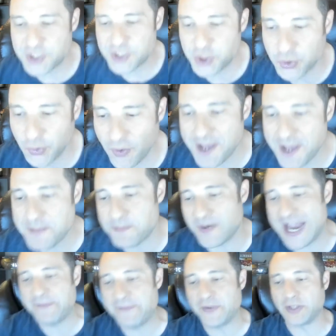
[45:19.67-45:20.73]
Troy
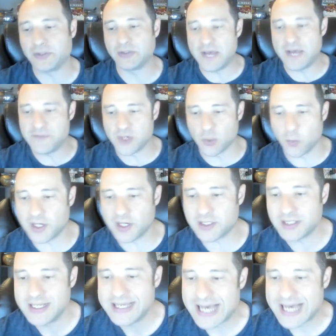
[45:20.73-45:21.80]
Bradfield, love your
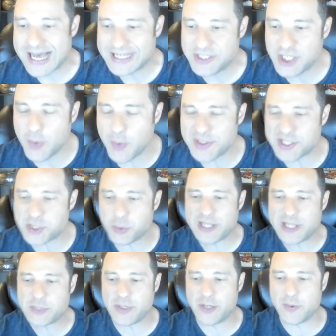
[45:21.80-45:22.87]
work. Do you know when the
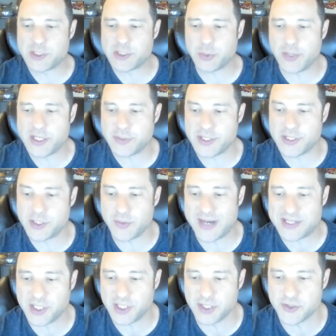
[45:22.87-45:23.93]
2021-2022
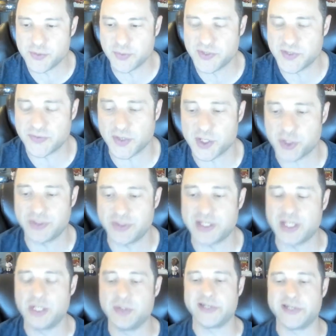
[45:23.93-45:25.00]
itineraries are released for
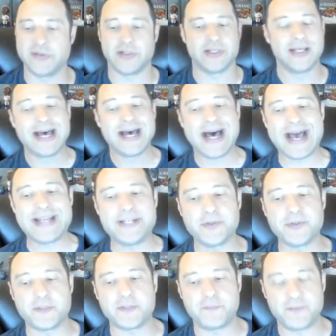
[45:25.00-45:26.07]
Australia and New Zealand? I
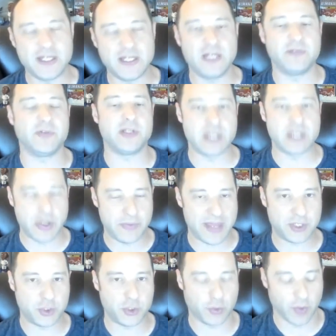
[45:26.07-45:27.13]
don't definitively know
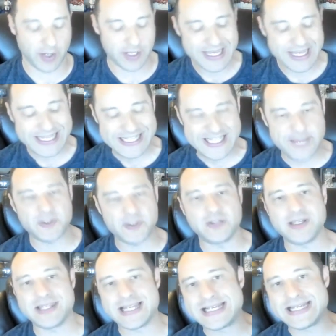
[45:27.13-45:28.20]
that, Troy.
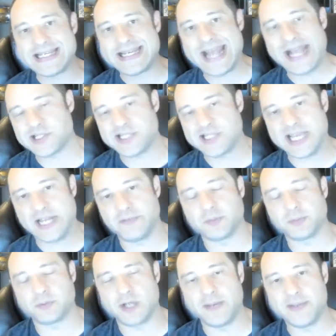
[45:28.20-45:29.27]
Typically, the next set of
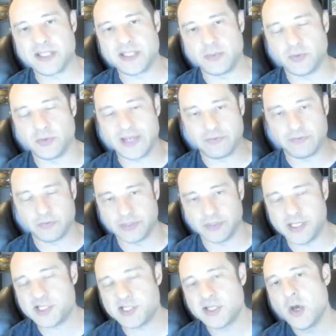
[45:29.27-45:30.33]
deployments that will get
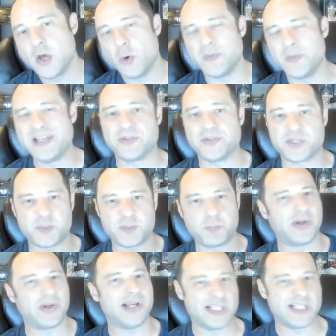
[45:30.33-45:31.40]
released will be in the
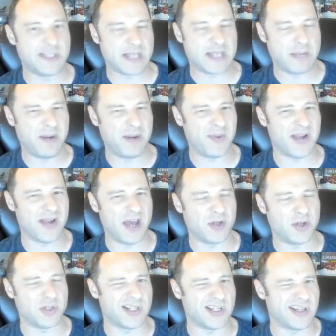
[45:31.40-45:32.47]
spring sometime, probably
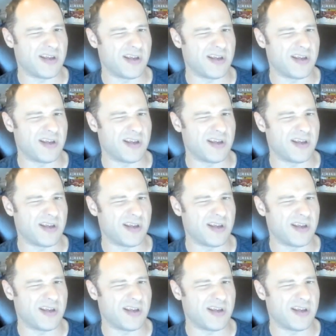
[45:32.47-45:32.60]
around